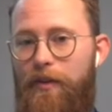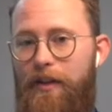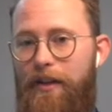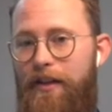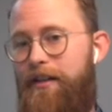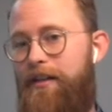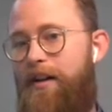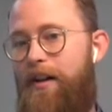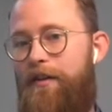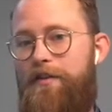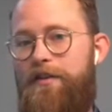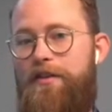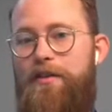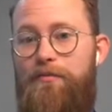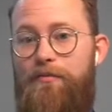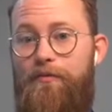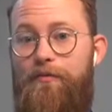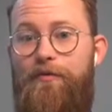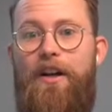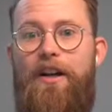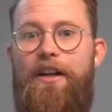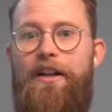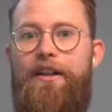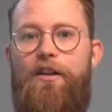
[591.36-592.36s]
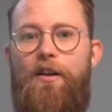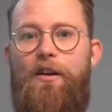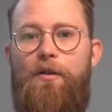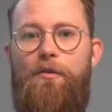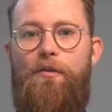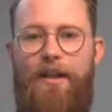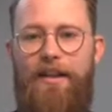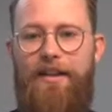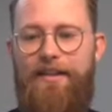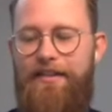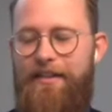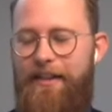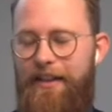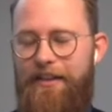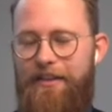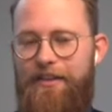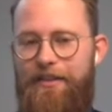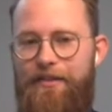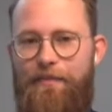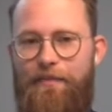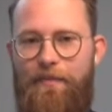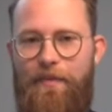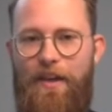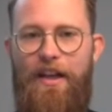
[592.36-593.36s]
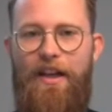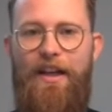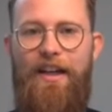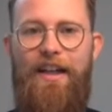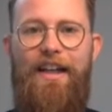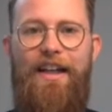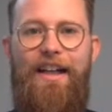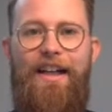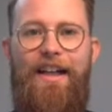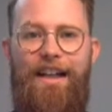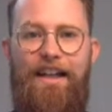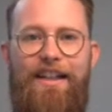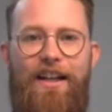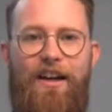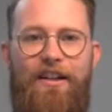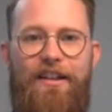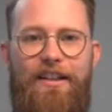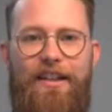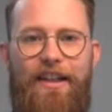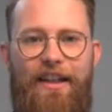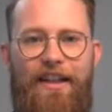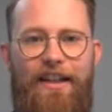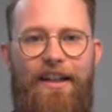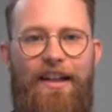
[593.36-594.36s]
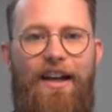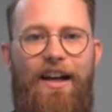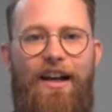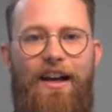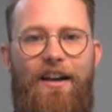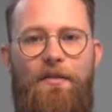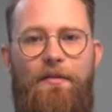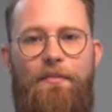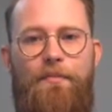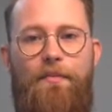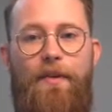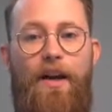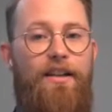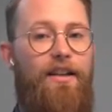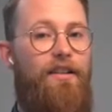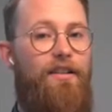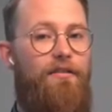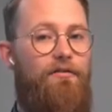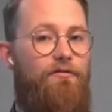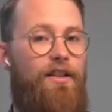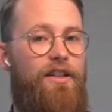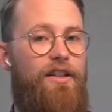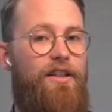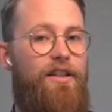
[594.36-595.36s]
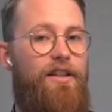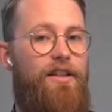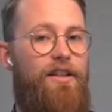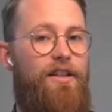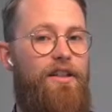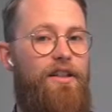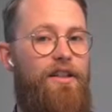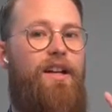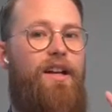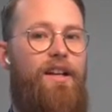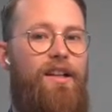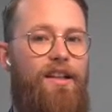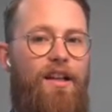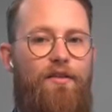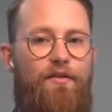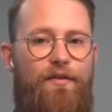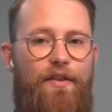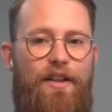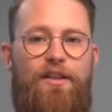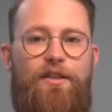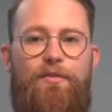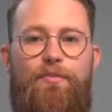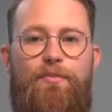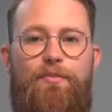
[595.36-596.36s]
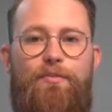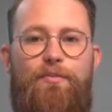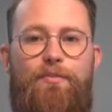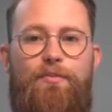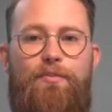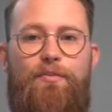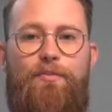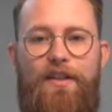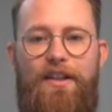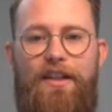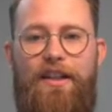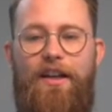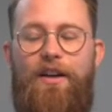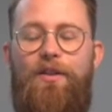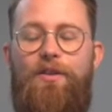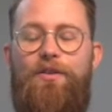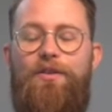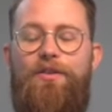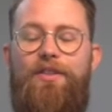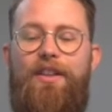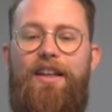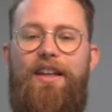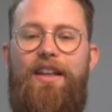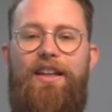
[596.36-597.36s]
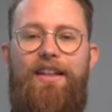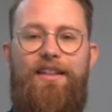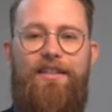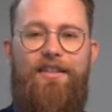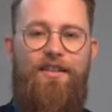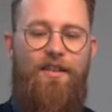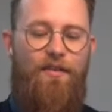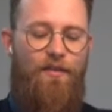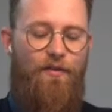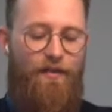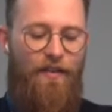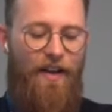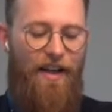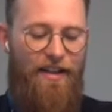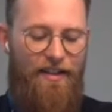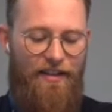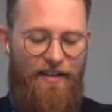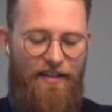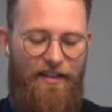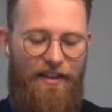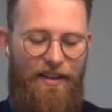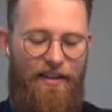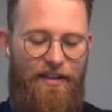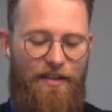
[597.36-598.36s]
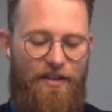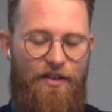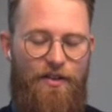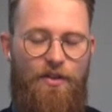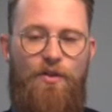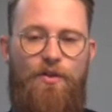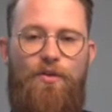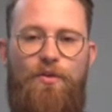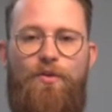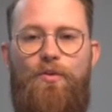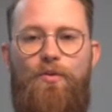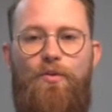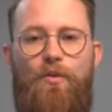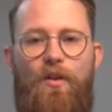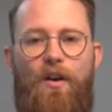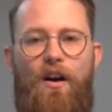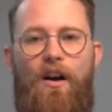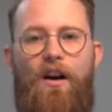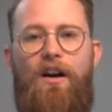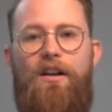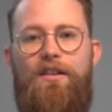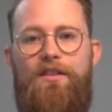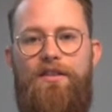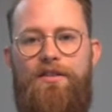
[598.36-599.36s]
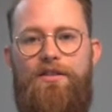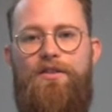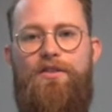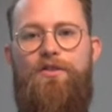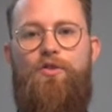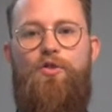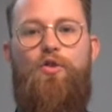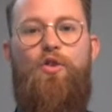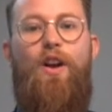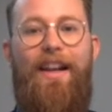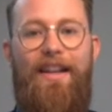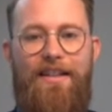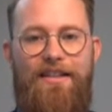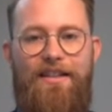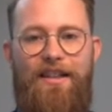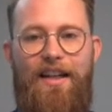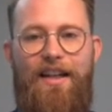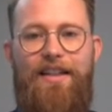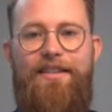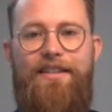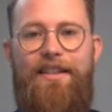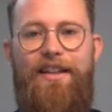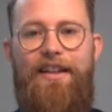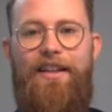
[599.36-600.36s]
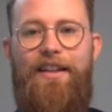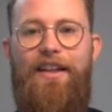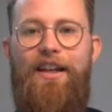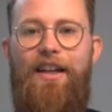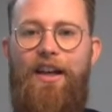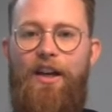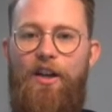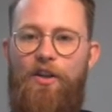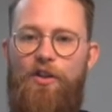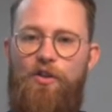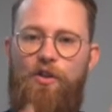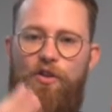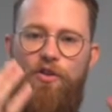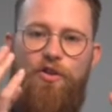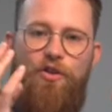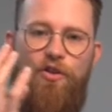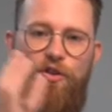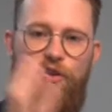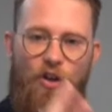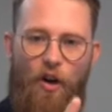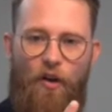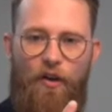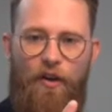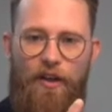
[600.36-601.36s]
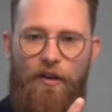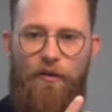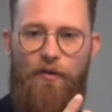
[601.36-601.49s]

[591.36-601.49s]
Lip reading: covers some very complex things. Now, okay, another reason why I love explainer videos is the fact that you aren't translating. You're showing